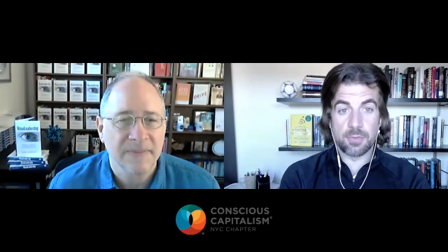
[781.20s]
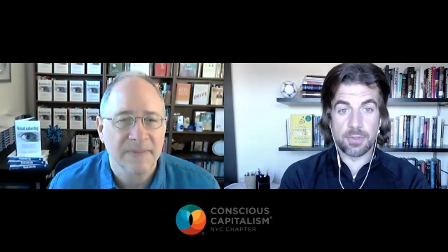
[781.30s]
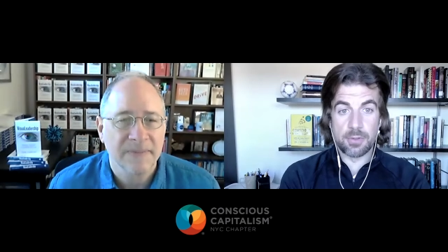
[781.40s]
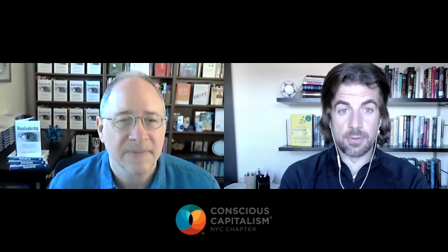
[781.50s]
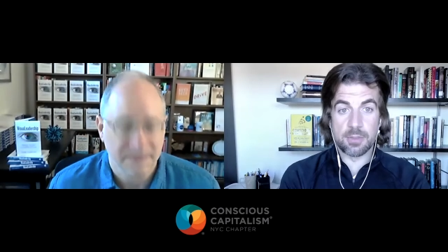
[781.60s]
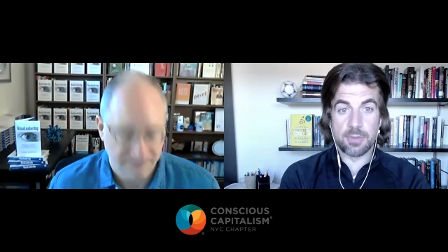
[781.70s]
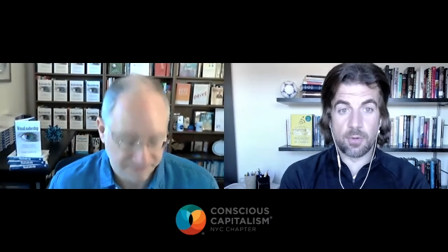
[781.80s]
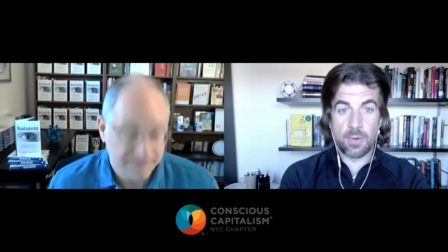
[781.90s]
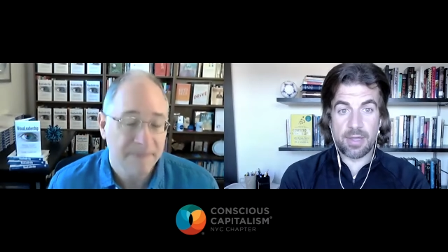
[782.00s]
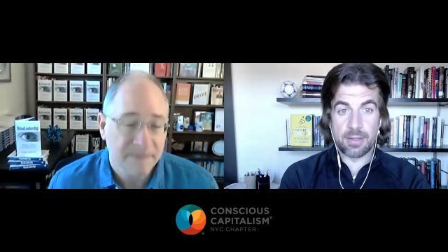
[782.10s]
Speaker 1: but use them in a
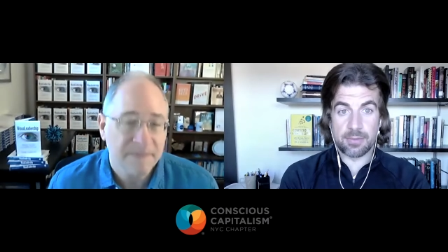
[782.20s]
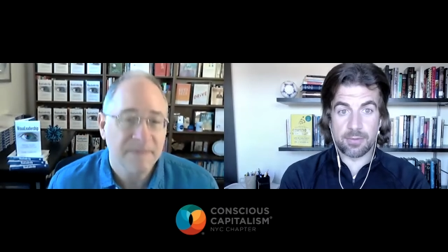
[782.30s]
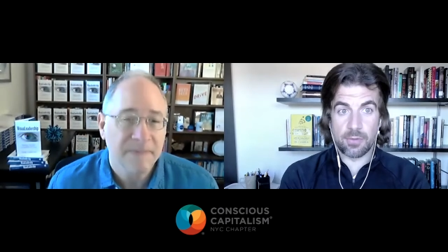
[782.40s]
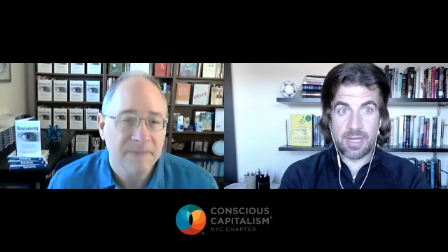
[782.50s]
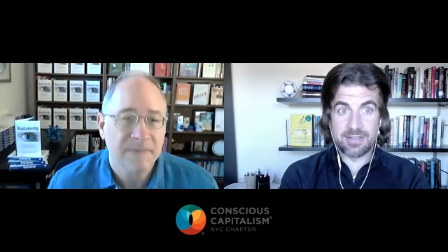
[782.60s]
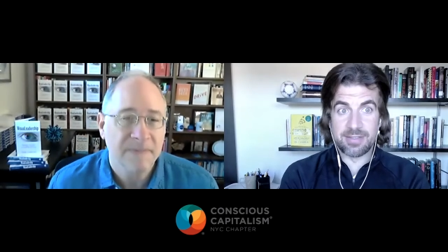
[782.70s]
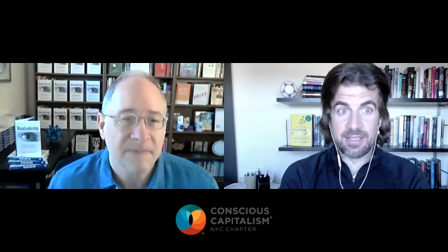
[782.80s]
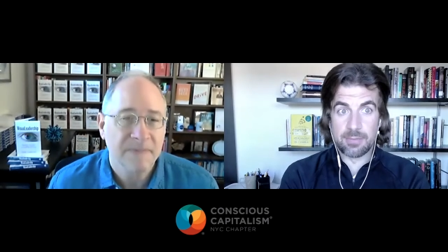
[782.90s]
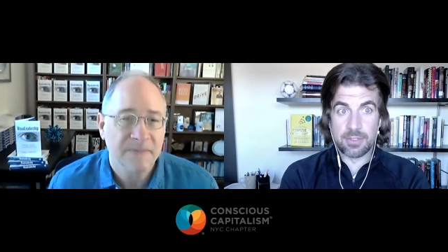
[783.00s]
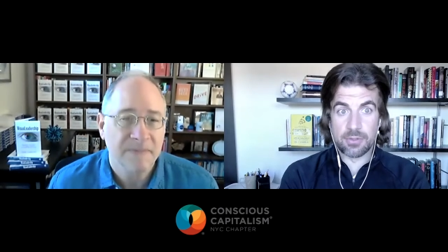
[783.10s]
way that creates an
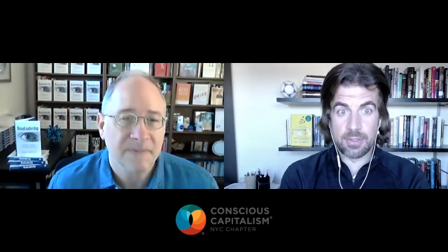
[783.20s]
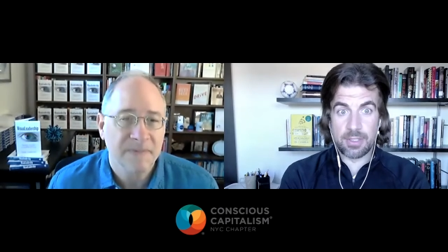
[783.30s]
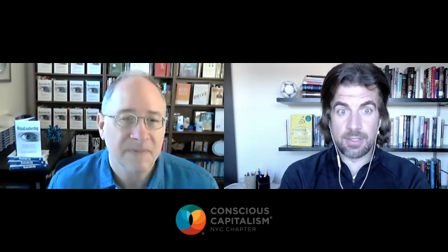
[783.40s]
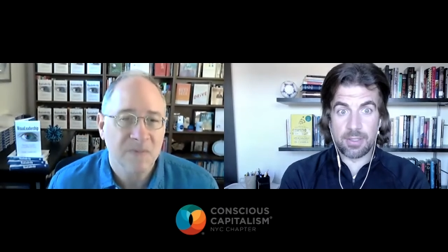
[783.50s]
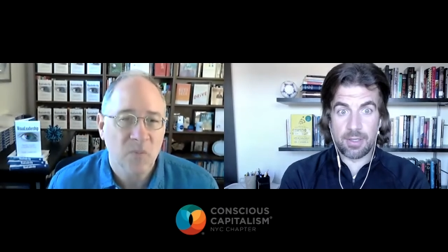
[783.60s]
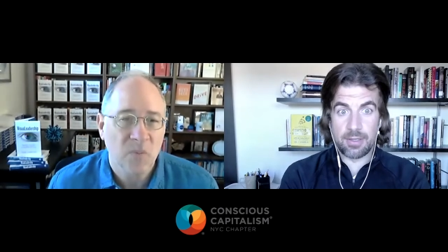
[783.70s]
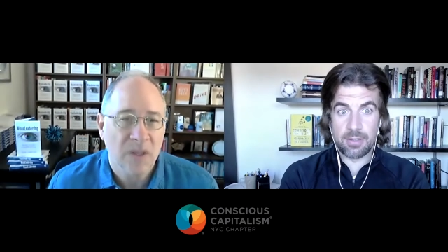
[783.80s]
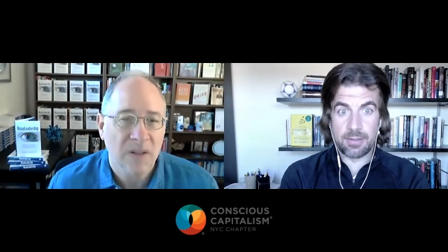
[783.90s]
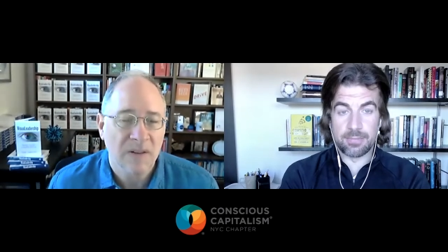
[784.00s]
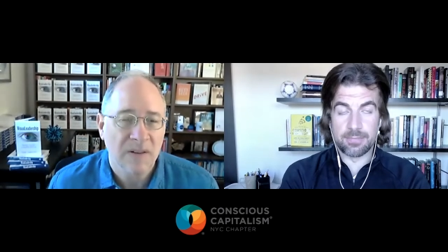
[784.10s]
imagery,
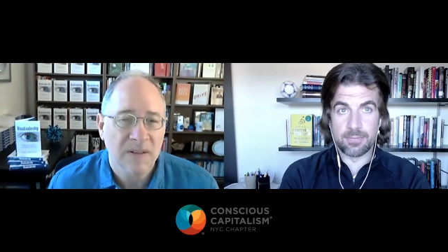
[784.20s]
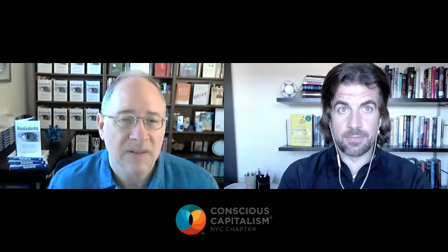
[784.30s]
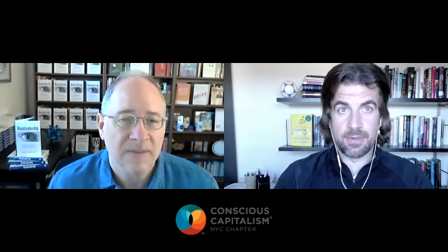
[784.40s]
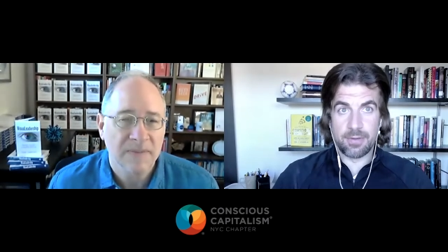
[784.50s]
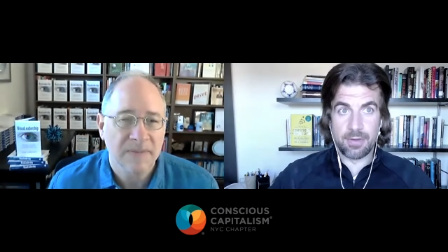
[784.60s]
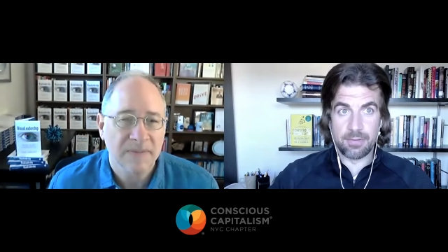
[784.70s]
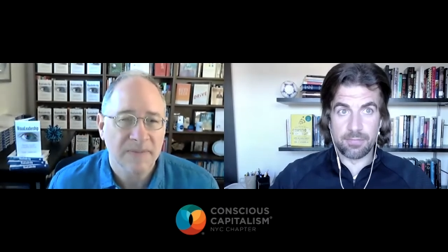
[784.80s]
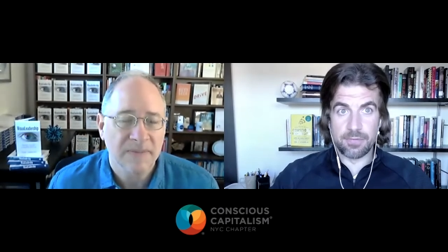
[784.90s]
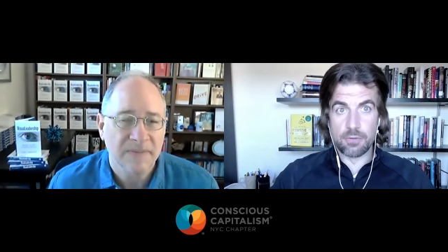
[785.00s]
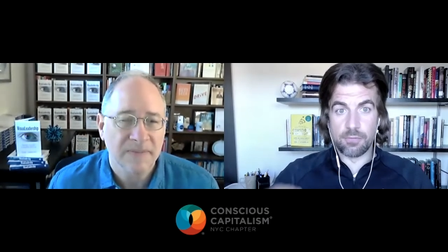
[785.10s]
a a, a,
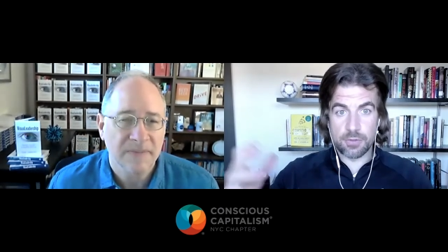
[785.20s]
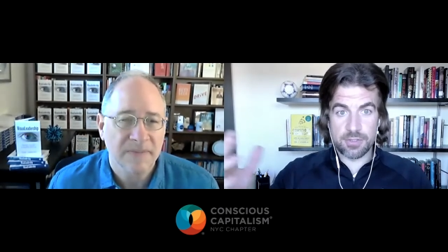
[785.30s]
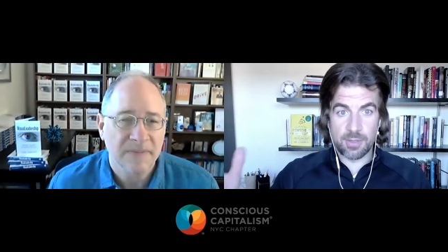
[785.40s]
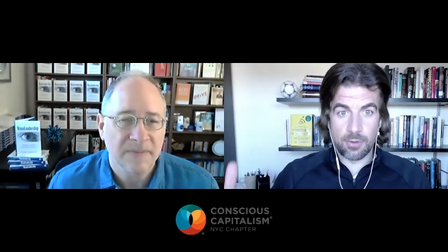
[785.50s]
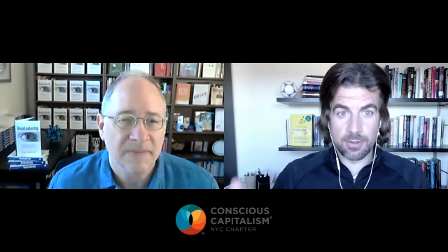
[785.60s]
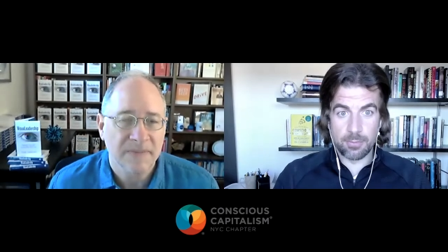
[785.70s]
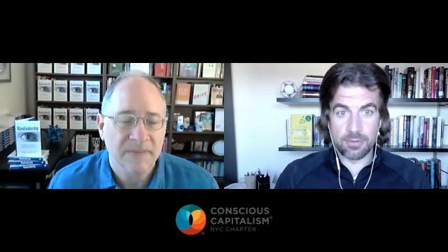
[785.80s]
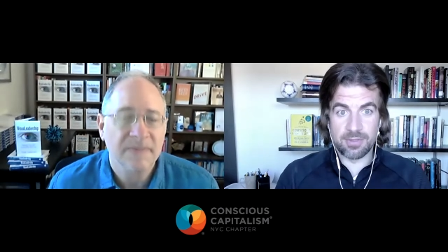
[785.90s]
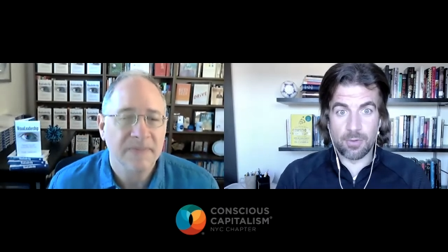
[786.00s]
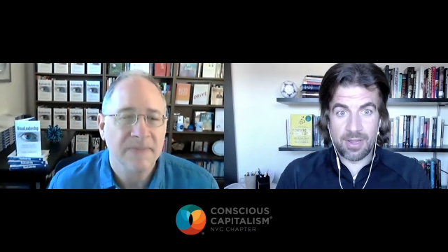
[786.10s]
view for someone,
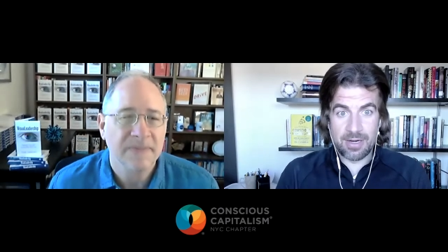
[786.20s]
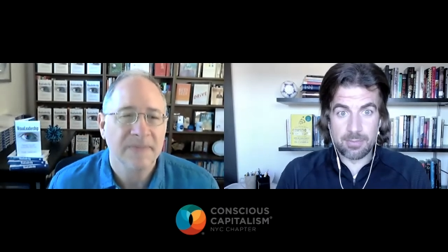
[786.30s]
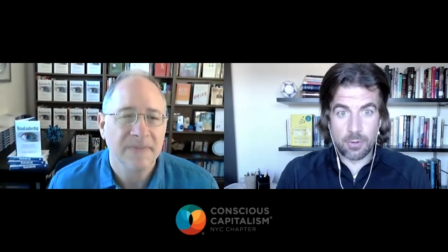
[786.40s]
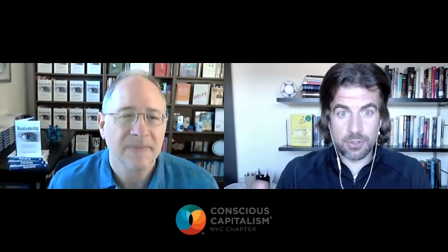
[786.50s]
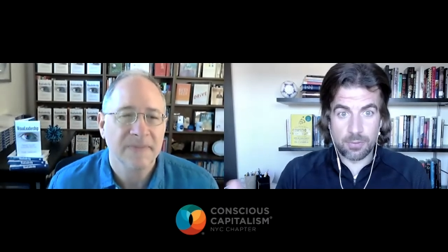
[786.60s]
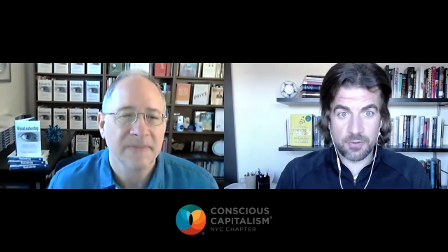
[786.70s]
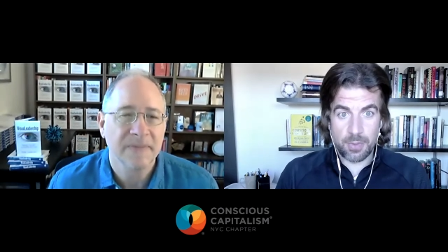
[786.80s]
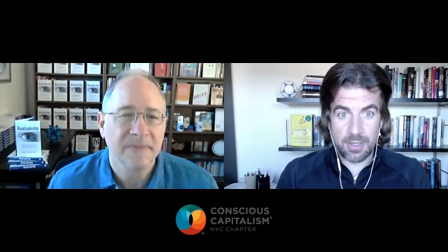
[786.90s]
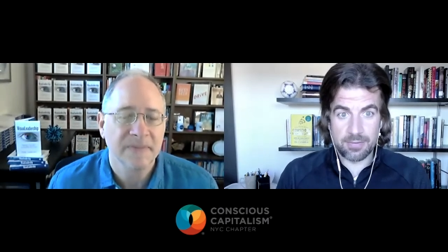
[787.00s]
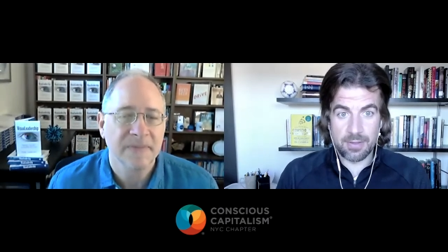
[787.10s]
put someone in that emotional mm-hmm.
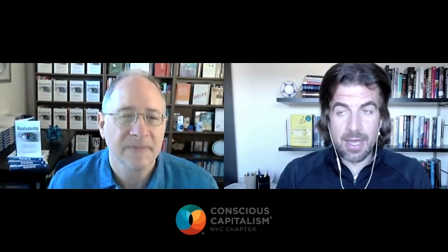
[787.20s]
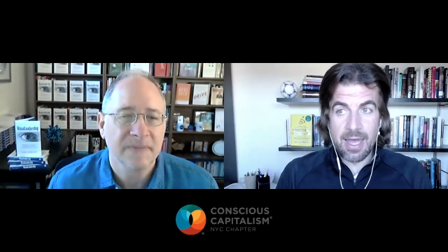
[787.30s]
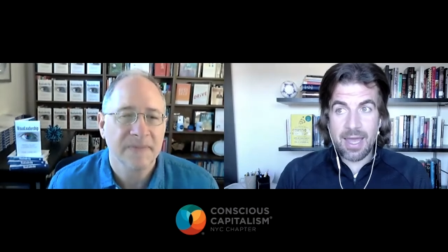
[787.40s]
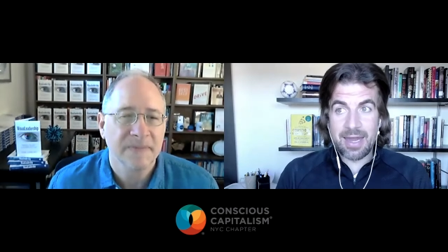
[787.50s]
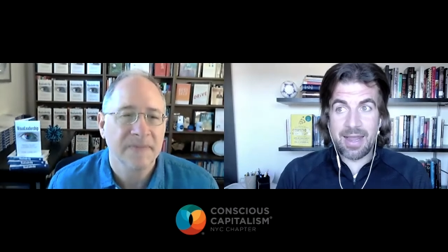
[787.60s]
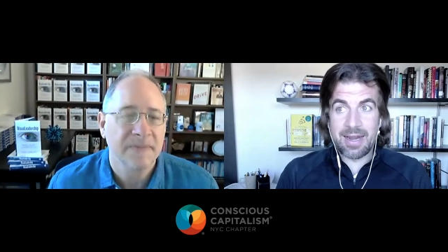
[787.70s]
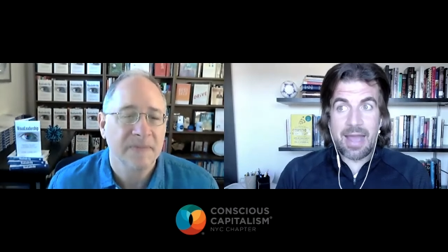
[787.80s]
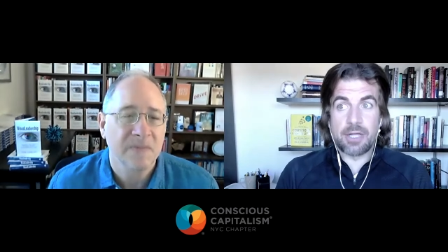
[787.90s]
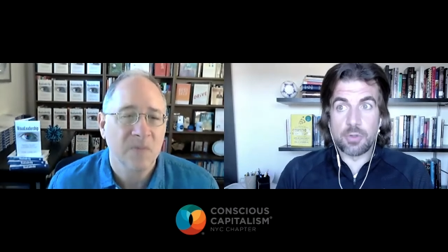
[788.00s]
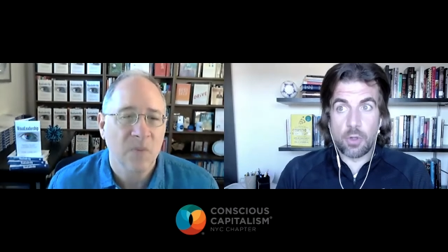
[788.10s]
space, and I could
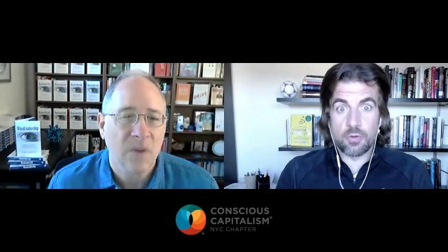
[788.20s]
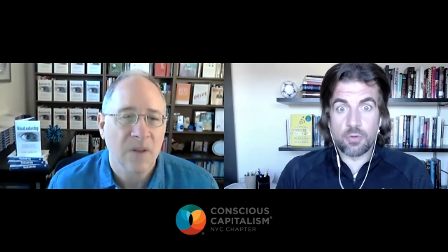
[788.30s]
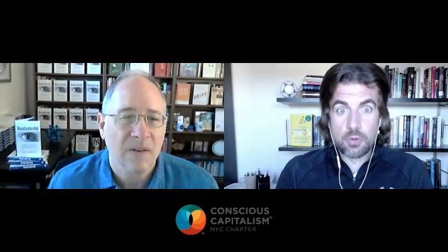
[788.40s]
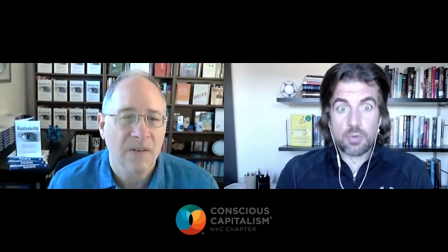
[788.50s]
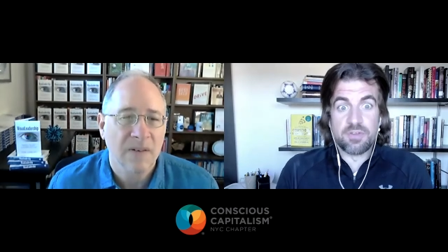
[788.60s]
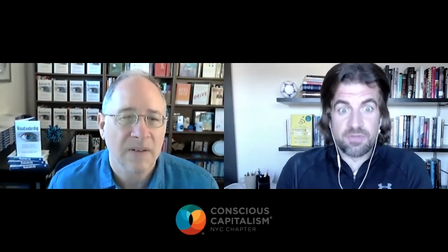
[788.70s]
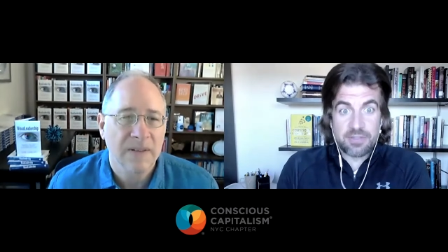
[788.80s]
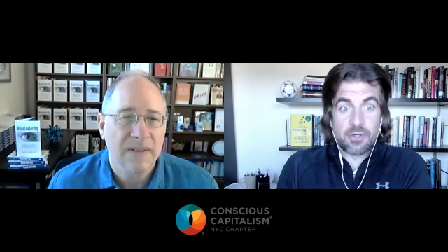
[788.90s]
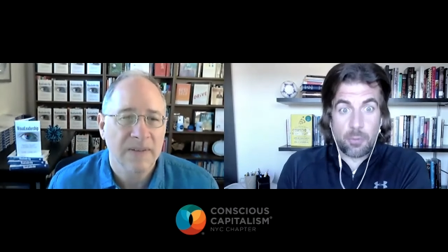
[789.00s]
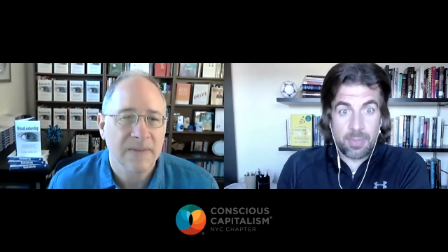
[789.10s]
actually also use
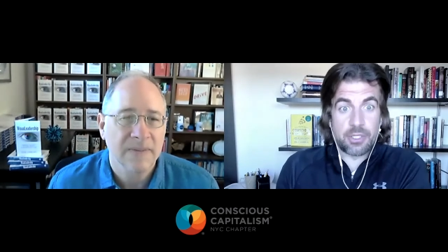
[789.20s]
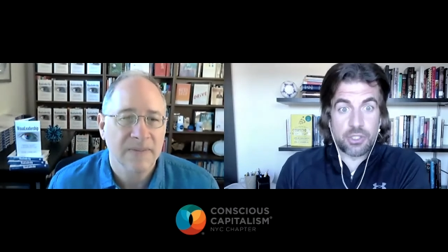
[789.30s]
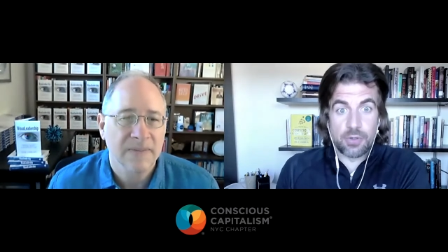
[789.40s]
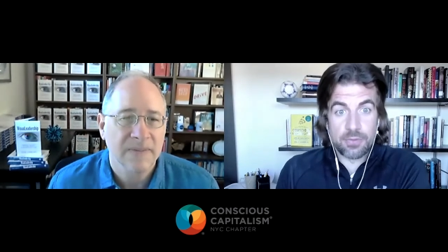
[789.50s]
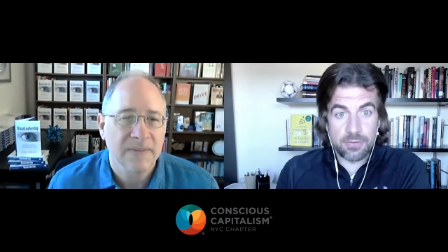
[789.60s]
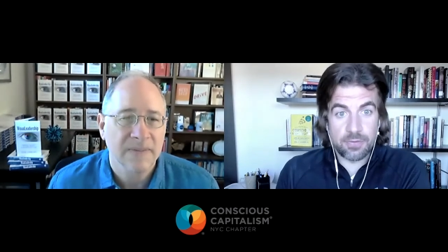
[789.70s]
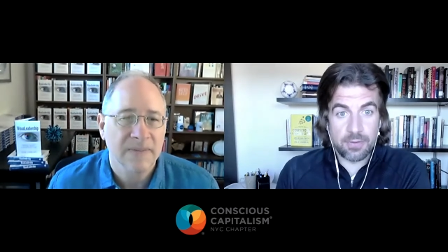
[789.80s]
physical pictures.